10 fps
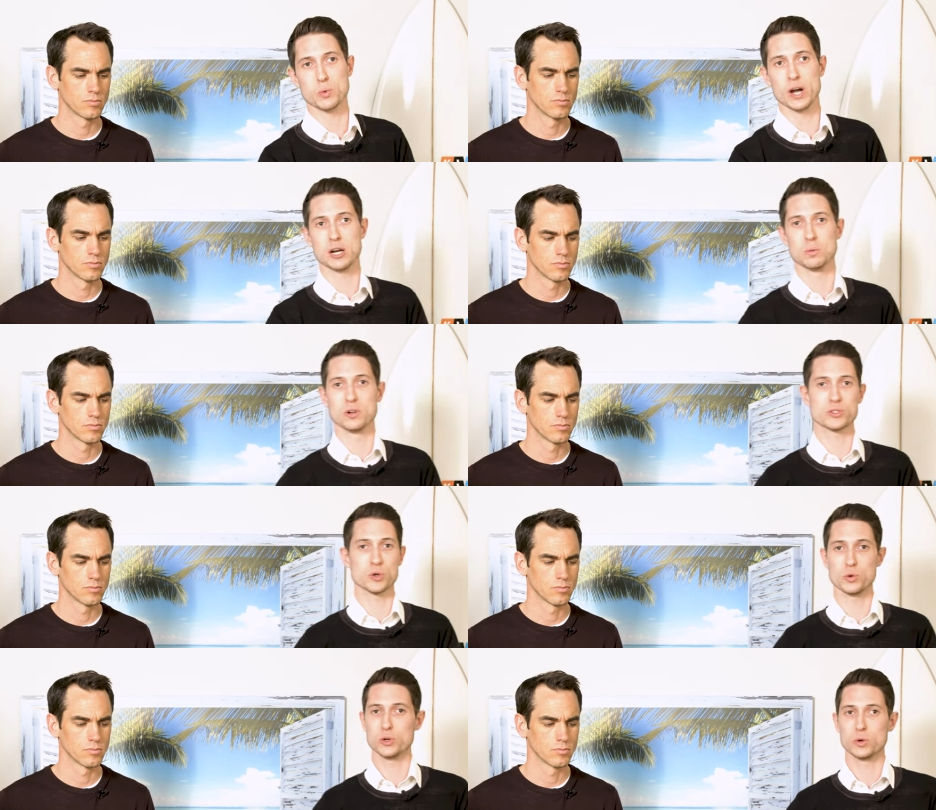Speaker 1: available,
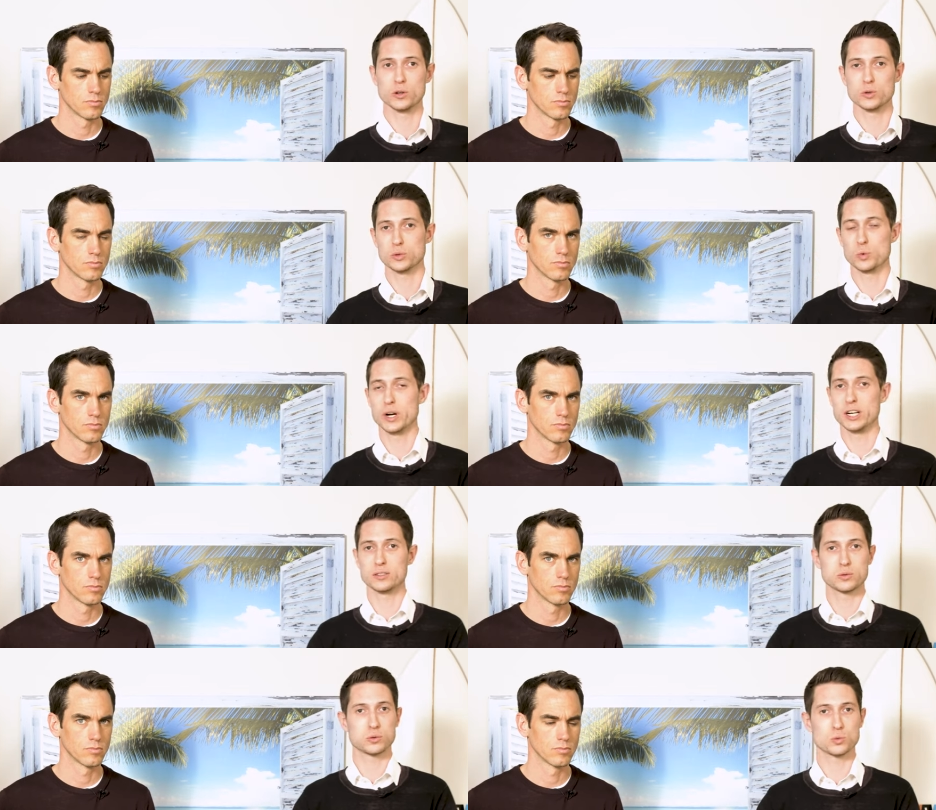so you can also wear
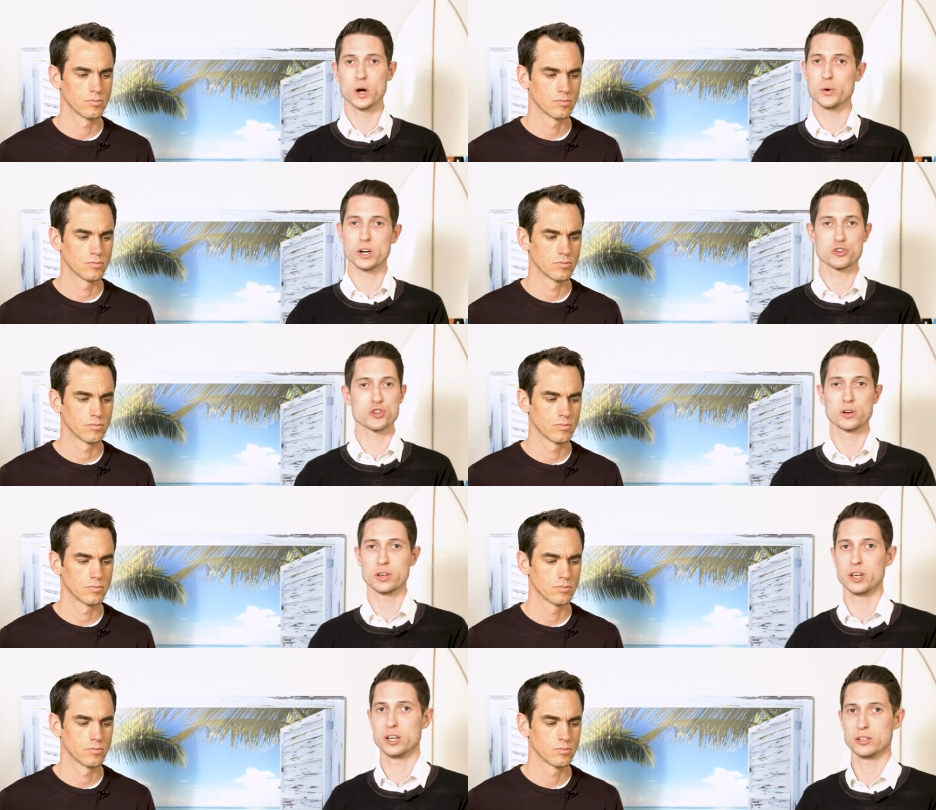it while you are
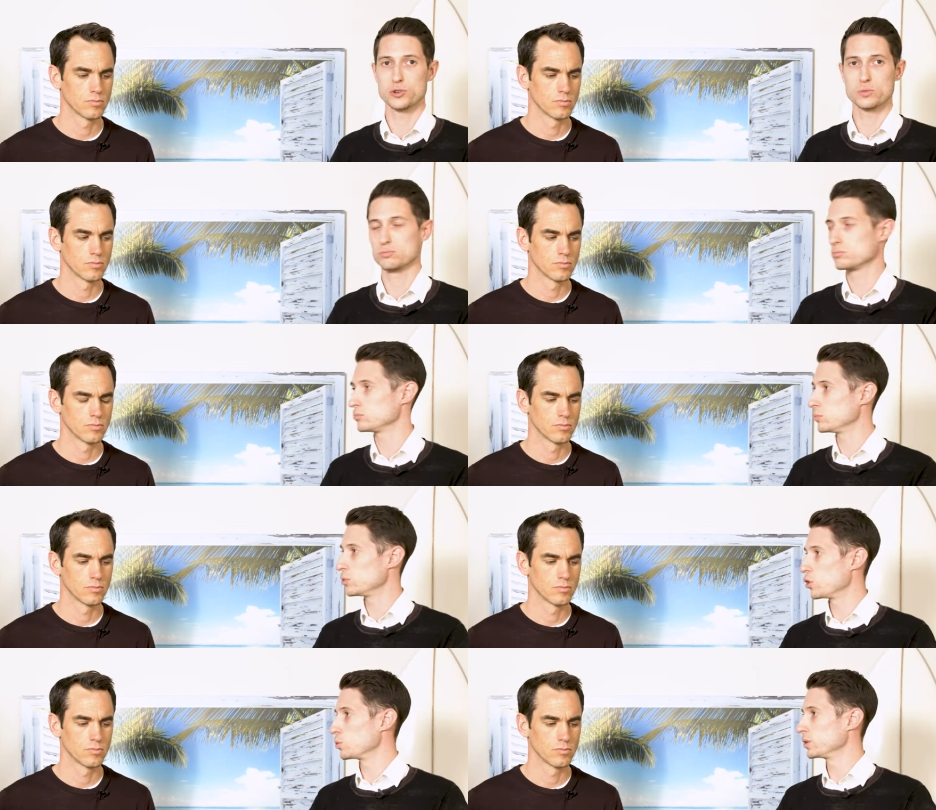jogging
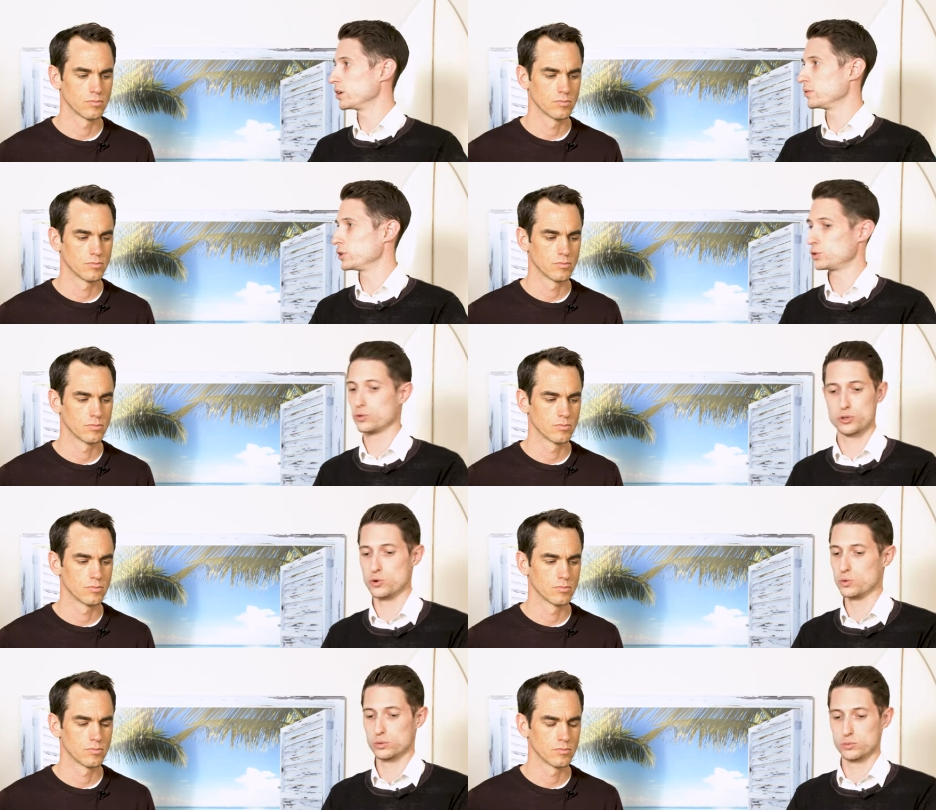or whatever you
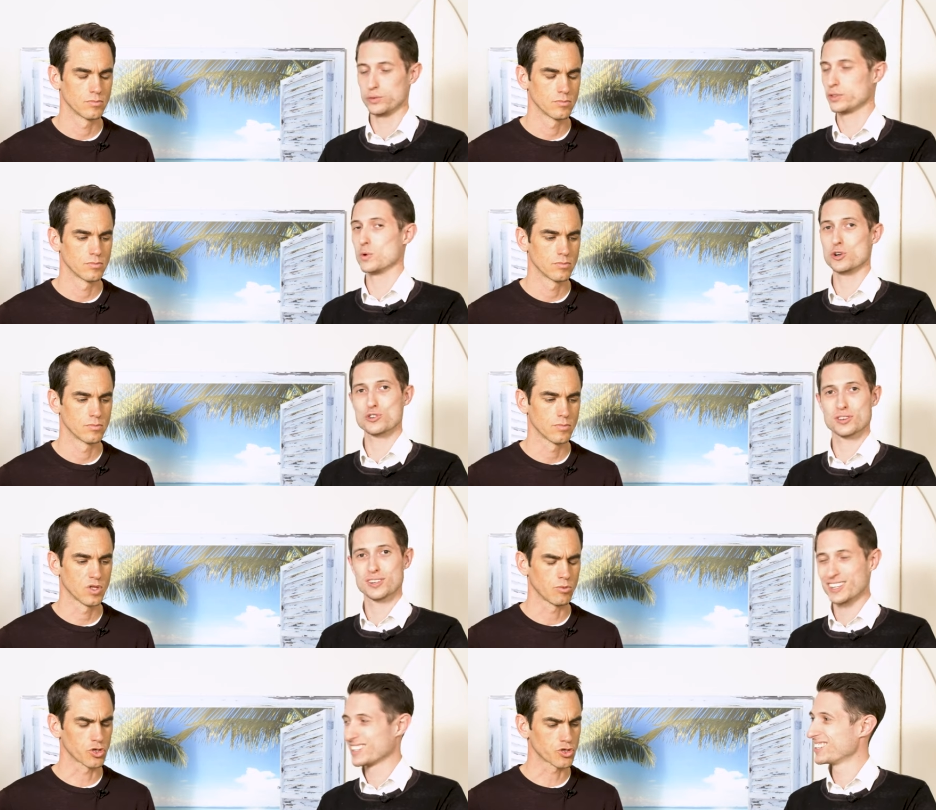do with the watch.
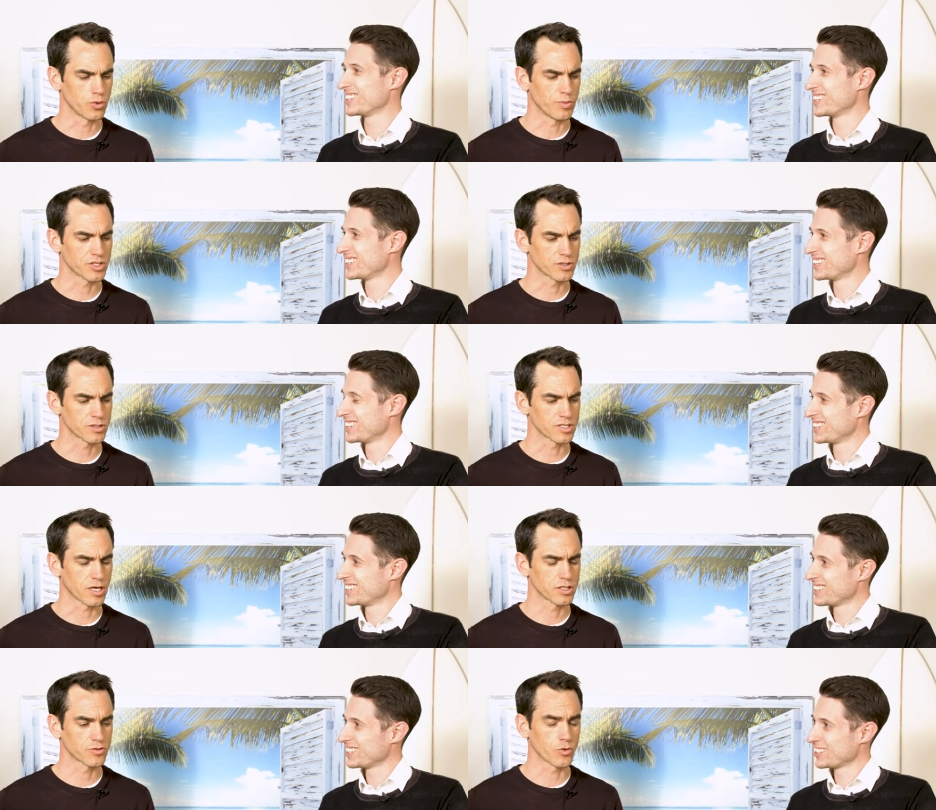
Speaker 2: Not sure we mentioned the
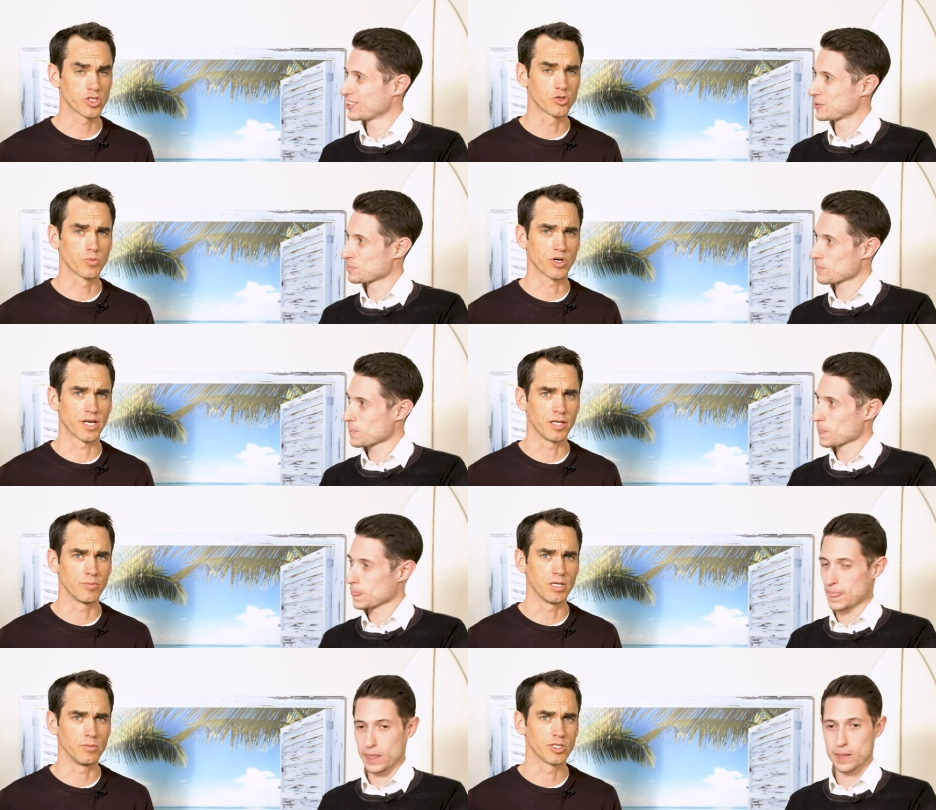size, forty-two point
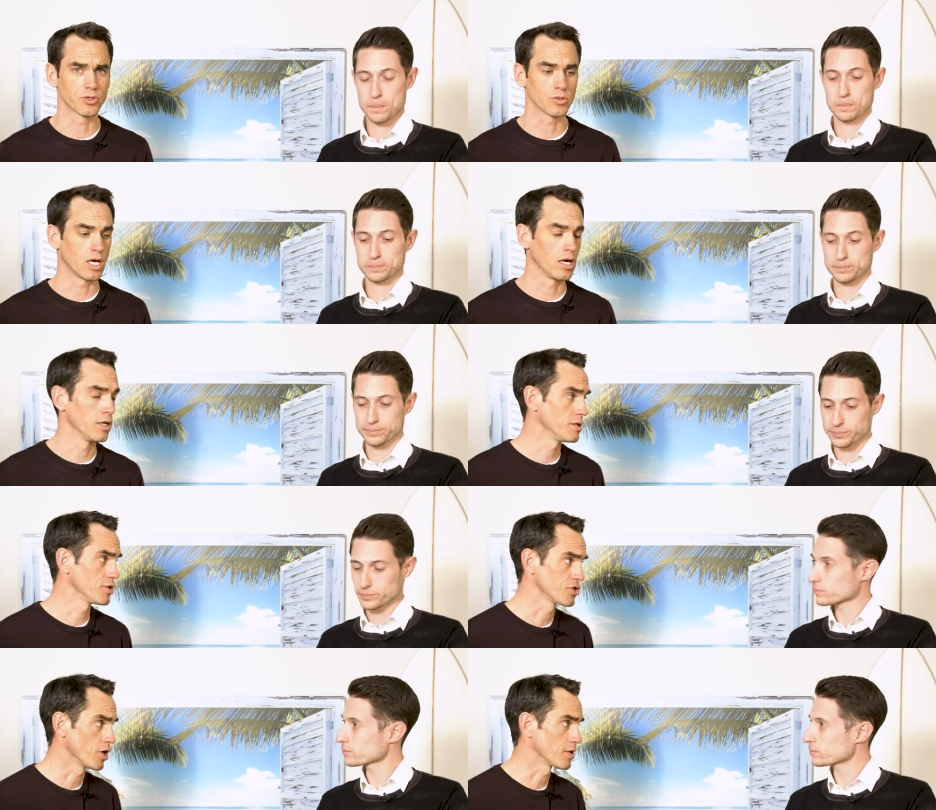eight millimeter, and
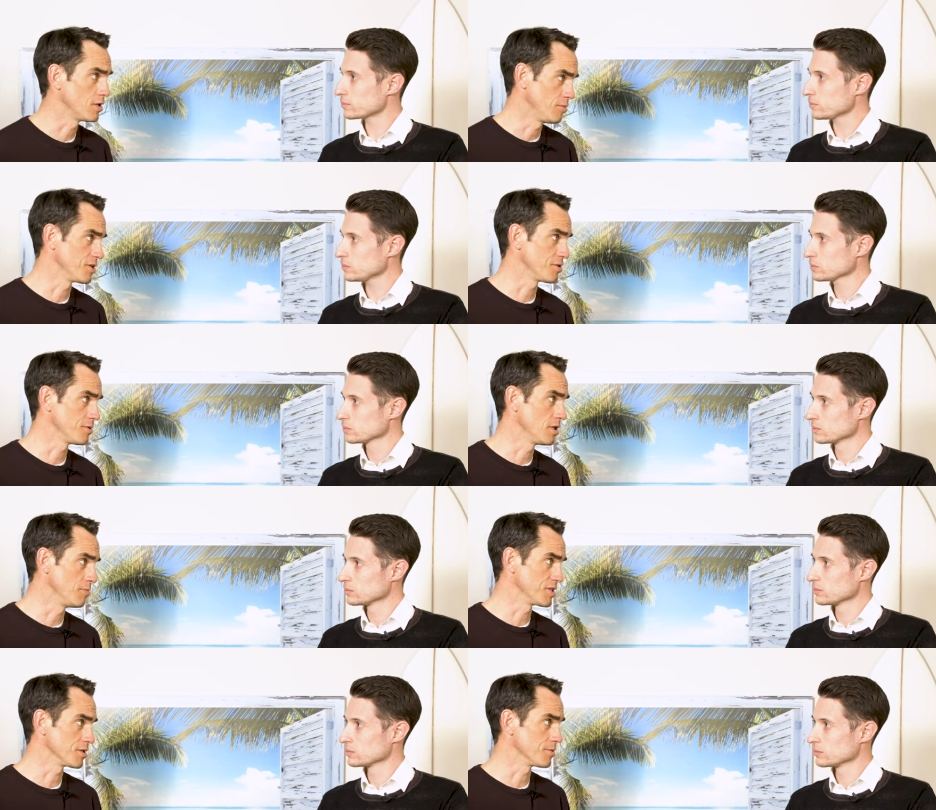it's not limited.
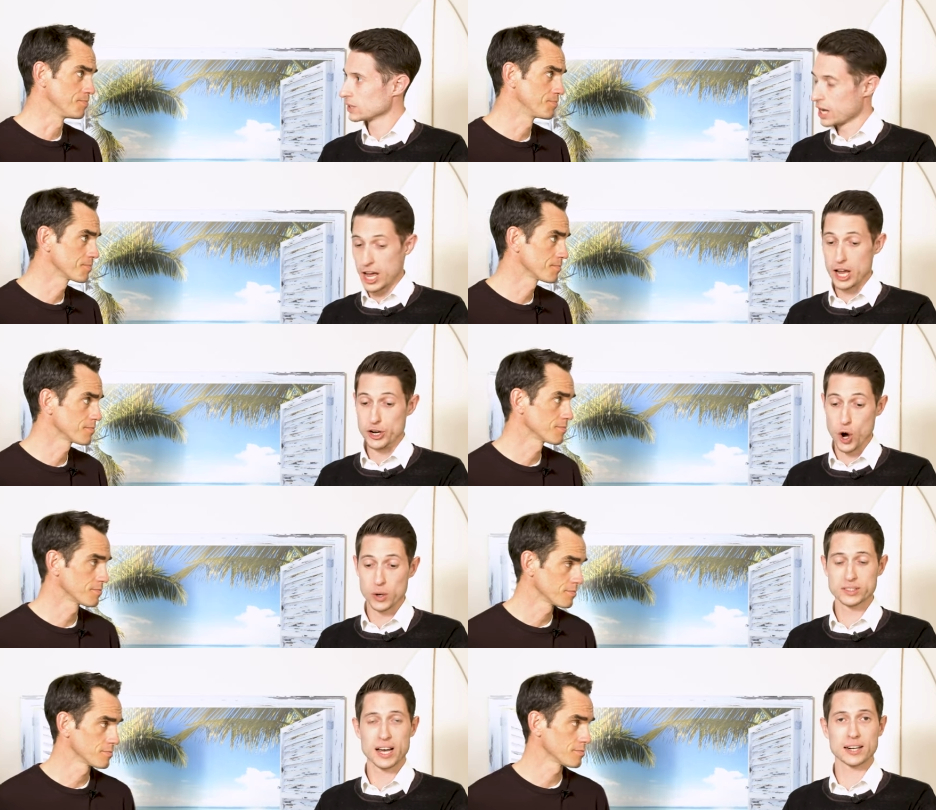limited.
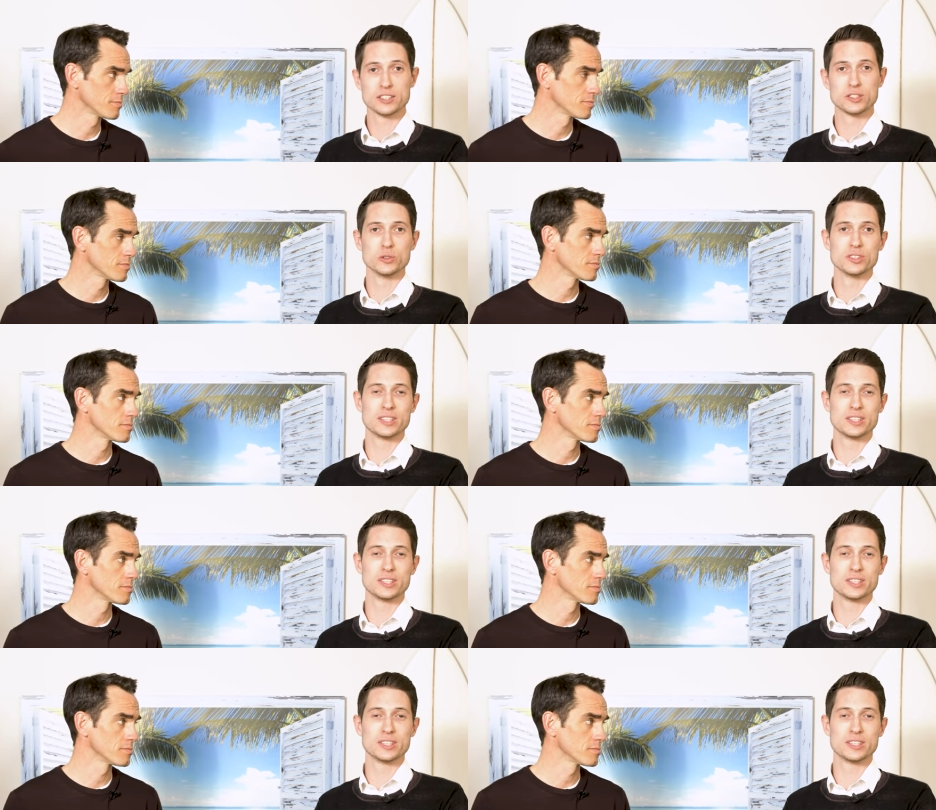No,
Speaker 1: exactly. So the